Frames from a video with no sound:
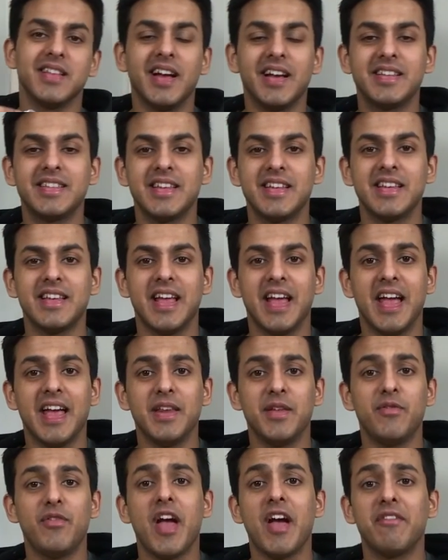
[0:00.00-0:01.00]
liked it,
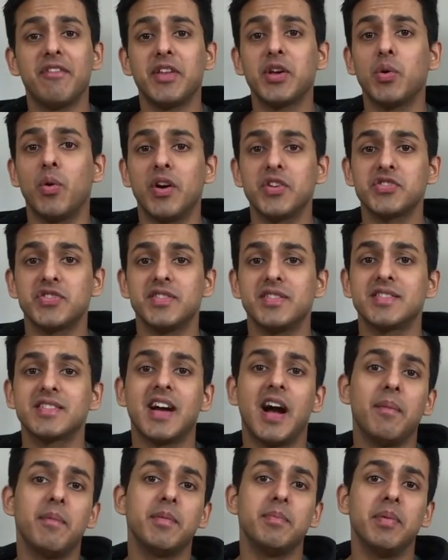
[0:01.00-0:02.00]
and if you have any questions,
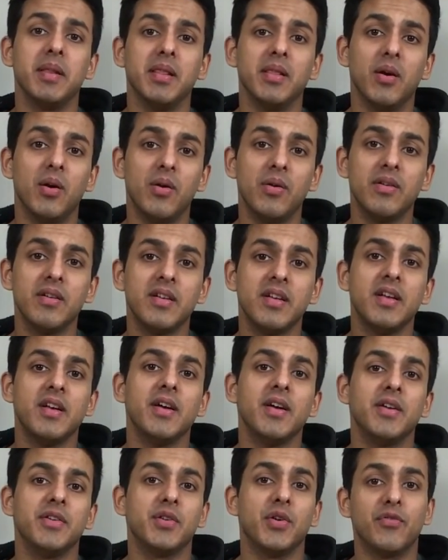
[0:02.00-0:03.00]
comment below.
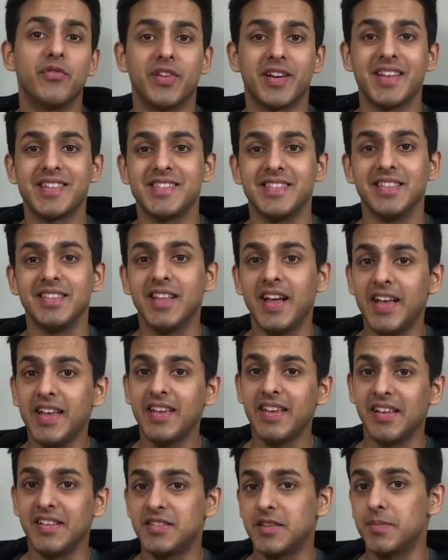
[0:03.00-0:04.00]
Don't forget to
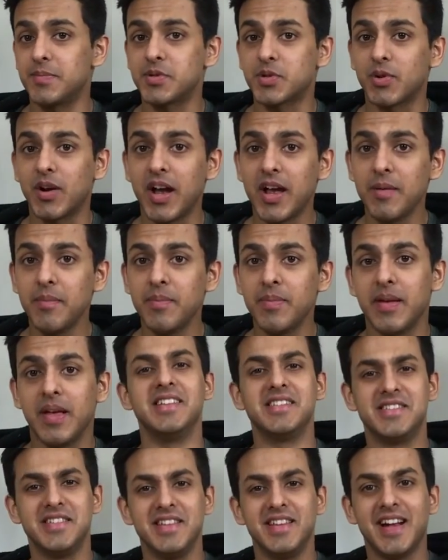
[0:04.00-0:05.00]
like and subscribe,
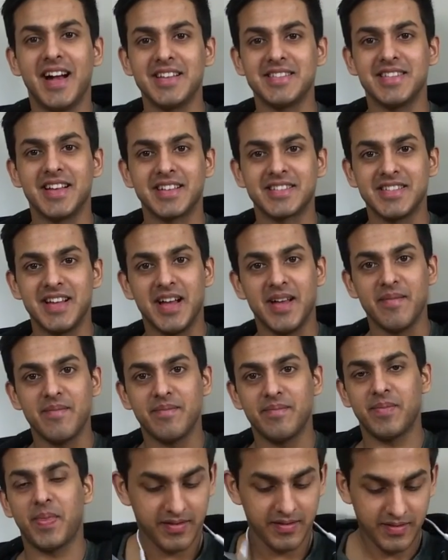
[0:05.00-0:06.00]
and see you guys next time.
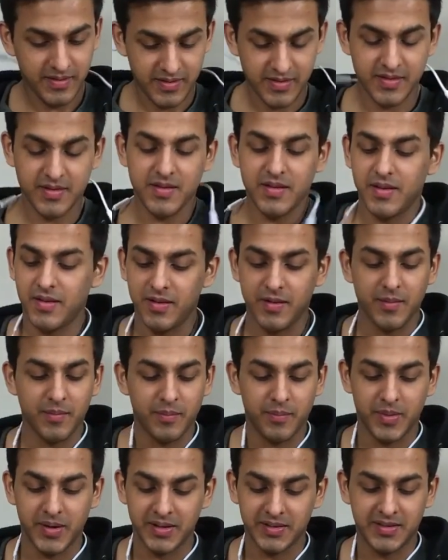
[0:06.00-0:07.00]

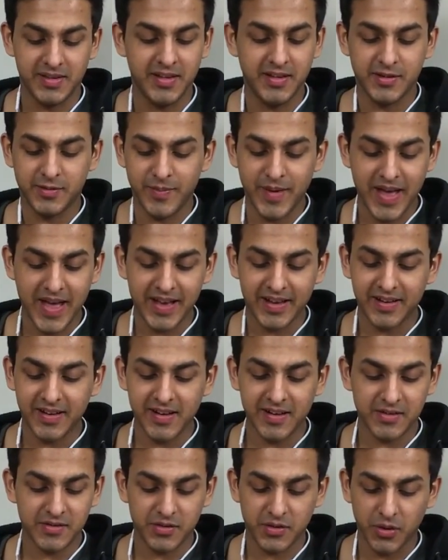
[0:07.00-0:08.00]
But these
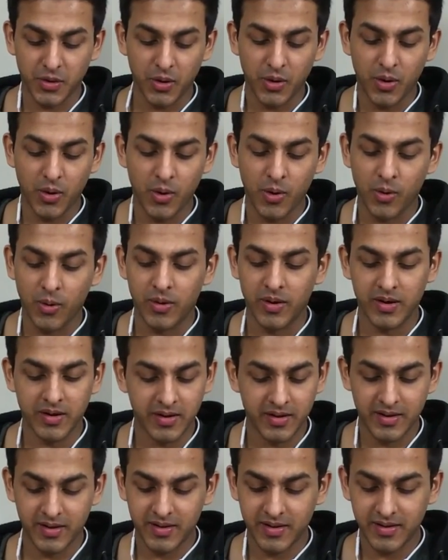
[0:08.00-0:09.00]
magnets though,